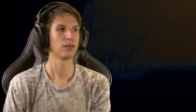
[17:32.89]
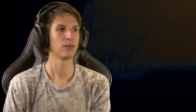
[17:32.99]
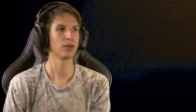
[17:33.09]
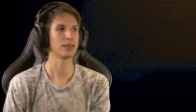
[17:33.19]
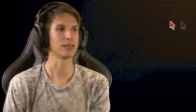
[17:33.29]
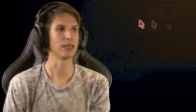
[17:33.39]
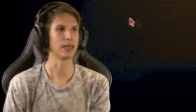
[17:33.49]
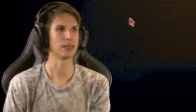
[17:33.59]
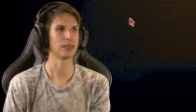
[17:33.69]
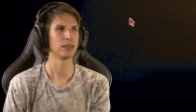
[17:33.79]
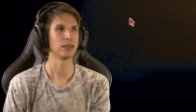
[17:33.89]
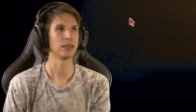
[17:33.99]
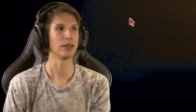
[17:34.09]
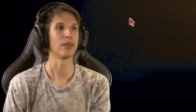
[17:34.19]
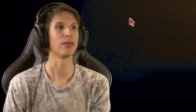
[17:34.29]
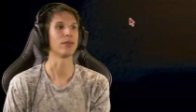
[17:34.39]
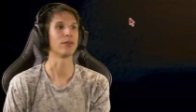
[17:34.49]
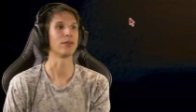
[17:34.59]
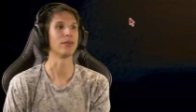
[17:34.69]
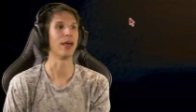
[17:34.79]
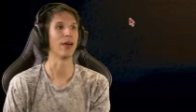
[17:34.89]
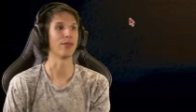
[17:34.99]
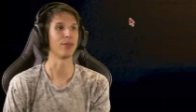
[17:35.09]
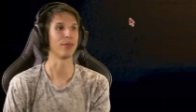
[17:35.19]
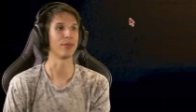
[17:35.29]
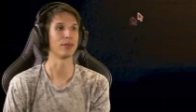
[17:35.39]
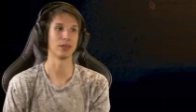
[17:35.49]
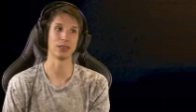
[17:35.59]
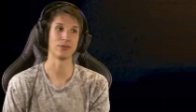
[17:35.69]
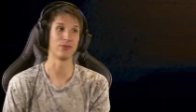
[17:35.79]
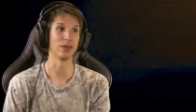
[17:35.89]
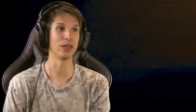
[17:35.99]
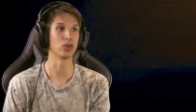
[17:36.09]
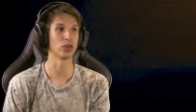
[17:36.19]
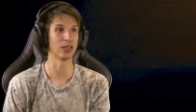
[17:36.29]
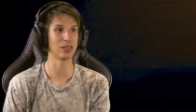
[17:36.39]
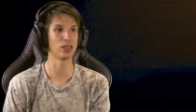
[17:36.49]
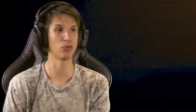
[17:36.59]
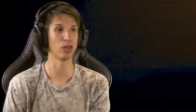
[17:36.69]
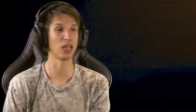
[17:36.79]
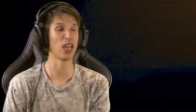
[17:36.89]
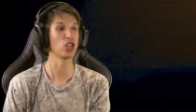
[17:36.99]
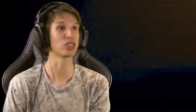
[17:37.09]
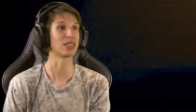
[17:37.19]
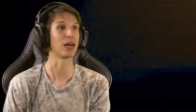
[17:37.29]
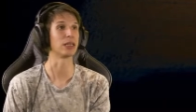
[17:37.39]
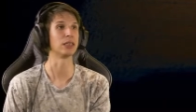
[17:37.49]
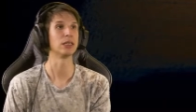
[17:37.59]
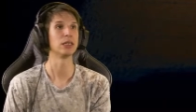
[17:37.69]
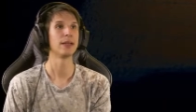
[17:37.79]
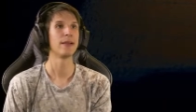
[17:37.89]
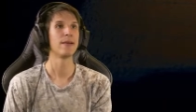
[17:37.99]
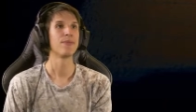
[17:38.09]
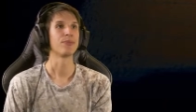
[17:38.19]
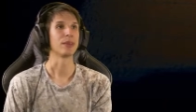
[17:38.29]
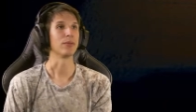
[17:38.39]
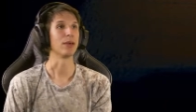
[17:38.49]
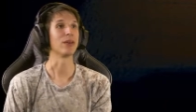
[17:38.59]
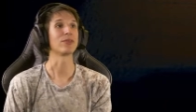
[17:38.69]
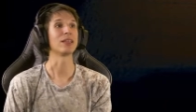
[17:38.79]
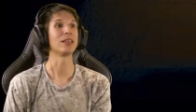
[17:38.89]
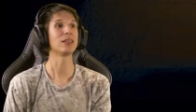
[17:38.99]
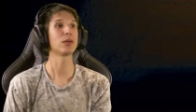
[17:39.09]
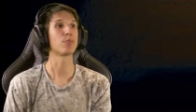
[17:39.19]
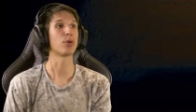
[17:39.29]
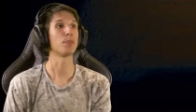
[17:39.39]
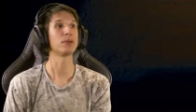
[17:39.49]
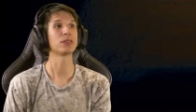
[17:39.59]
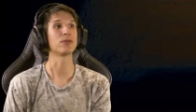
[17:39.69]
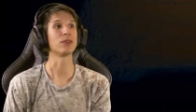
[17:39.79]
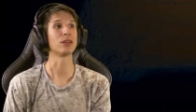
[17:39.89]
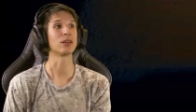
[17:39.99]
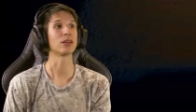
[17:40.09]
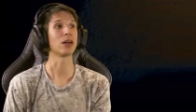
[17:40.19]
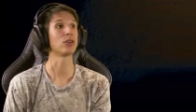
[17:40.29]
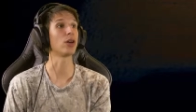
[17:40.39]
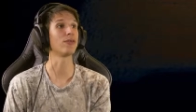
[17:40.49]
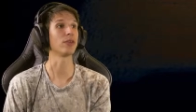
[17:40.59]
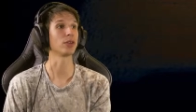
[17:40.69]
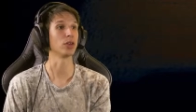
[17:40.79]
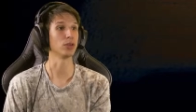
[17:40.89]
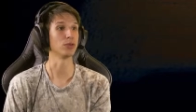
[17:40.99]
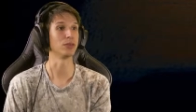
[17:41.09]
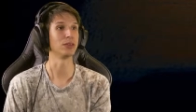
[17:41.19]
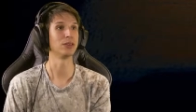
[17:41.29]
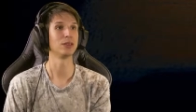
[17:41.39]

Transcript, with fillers: What is that? Death. I figured, that's a radiation sign. We have gleaned the purpose of the Karnoffel code.